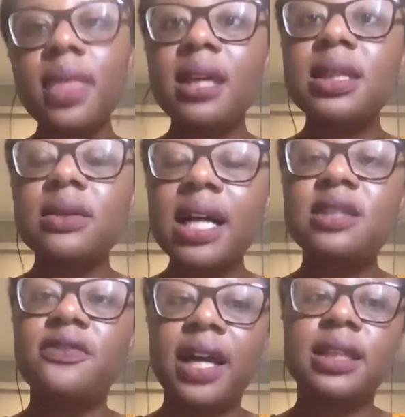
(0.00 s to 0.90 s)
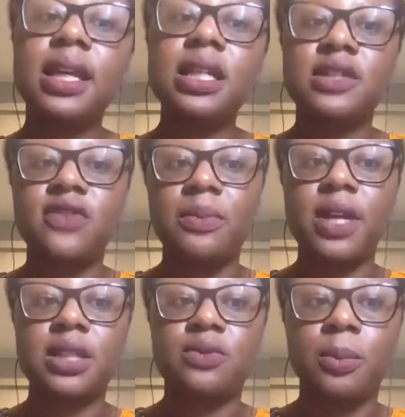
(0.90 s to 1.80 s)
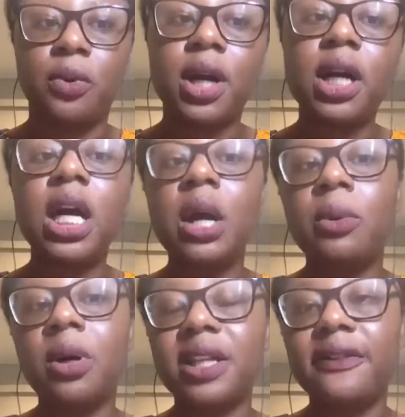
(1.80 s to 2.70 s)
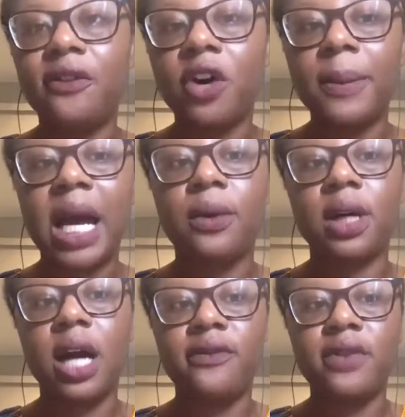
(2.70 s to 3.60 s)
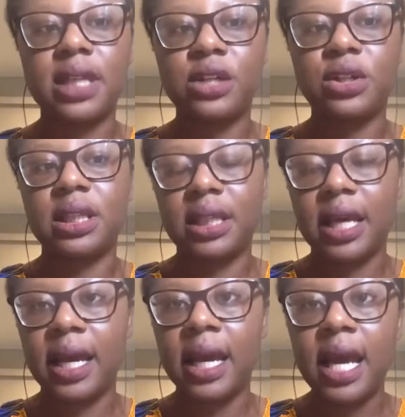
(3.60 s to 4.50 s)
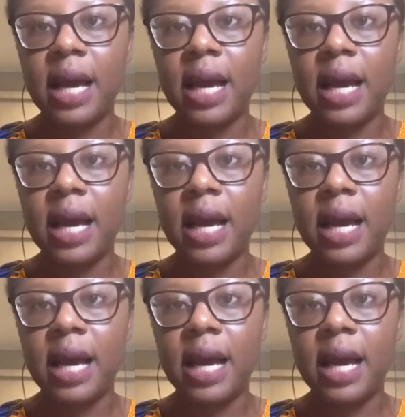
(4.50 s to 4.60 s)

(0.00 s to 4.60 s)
Select findings from this report will inform our conversation today